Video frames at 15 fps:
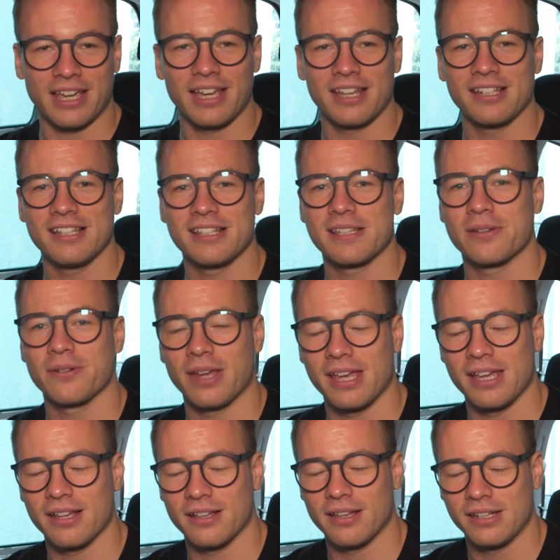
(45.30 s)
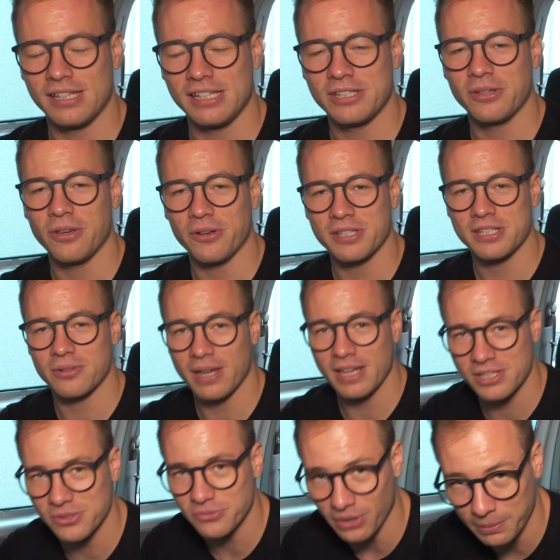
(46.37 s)
I need to go
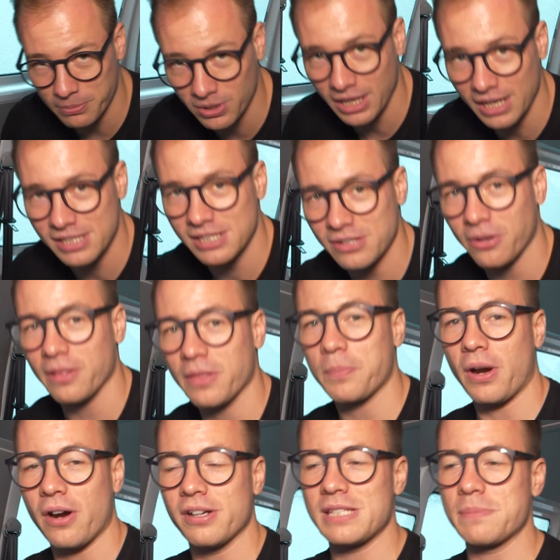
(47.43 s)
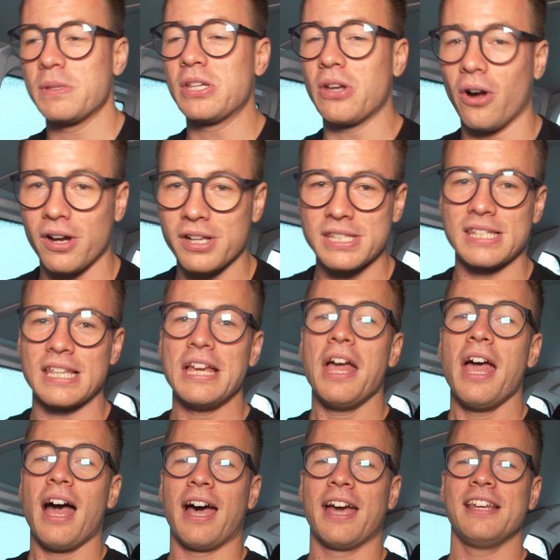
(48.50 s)
straight to fabricating all the parts, because
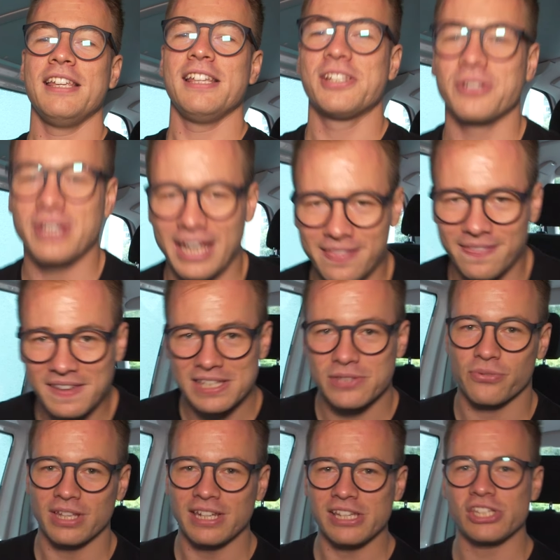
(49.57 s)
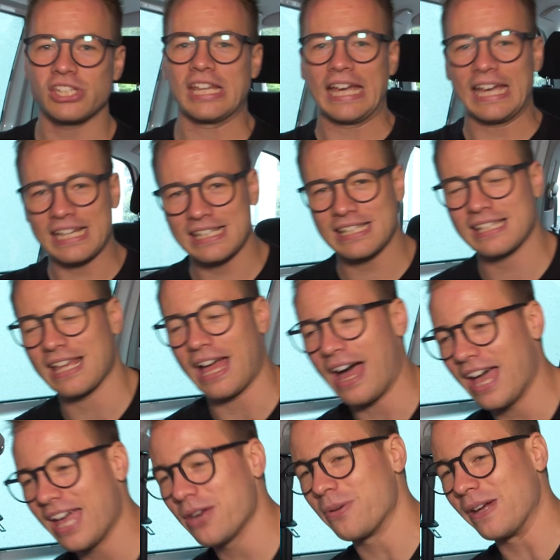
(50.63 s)
I need to get this finished, as
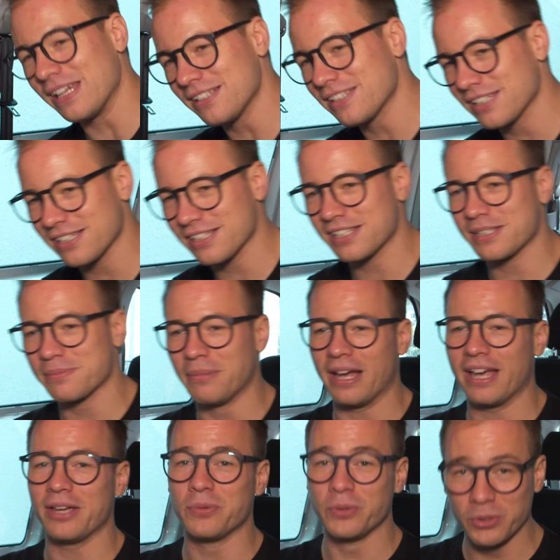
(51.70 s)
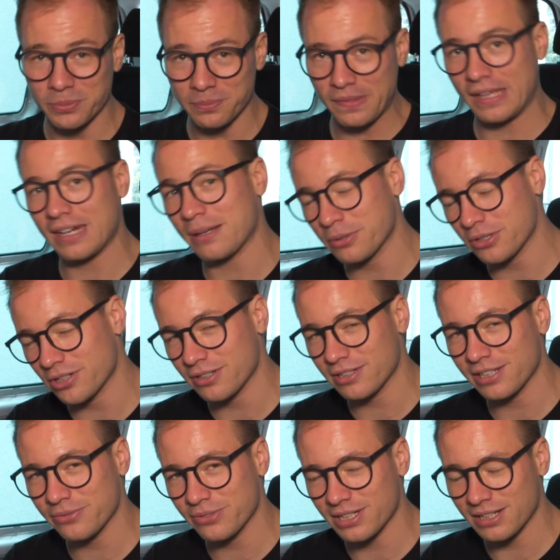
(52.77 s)
I rented my room that I'm
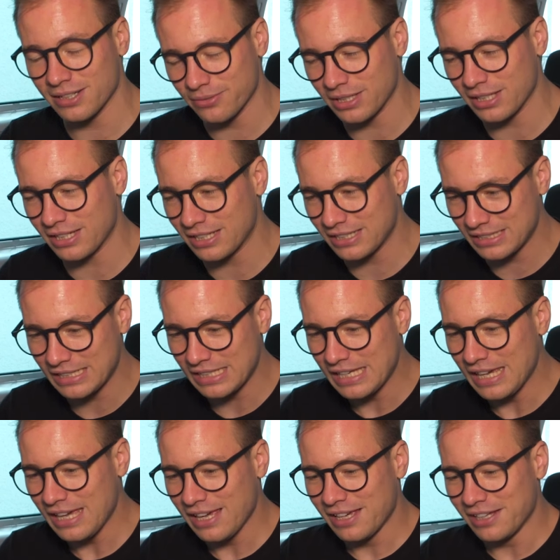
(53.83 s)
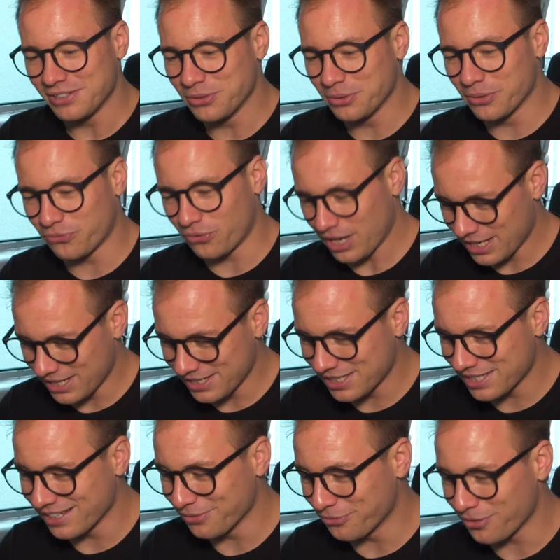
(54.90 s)
currently living in to a friend
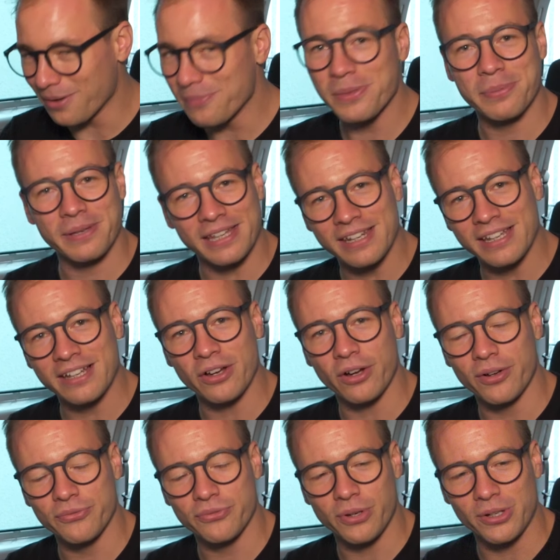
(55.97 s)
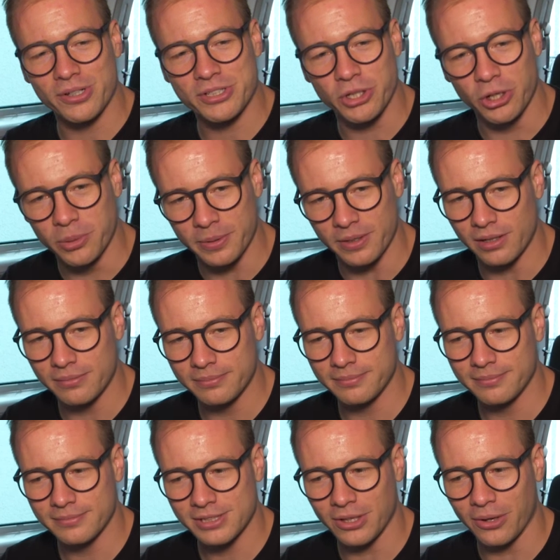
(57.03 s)
from the beginning of October.
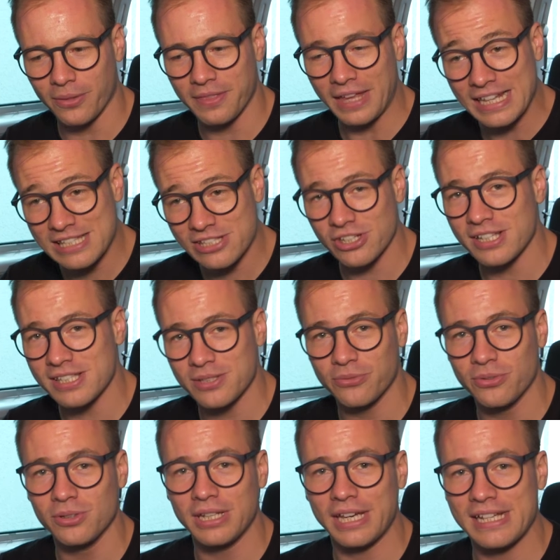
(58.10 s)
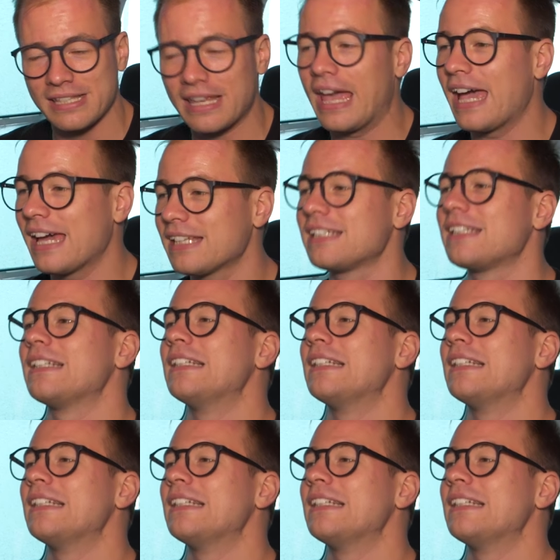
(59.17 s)
So that's just a few days ahead.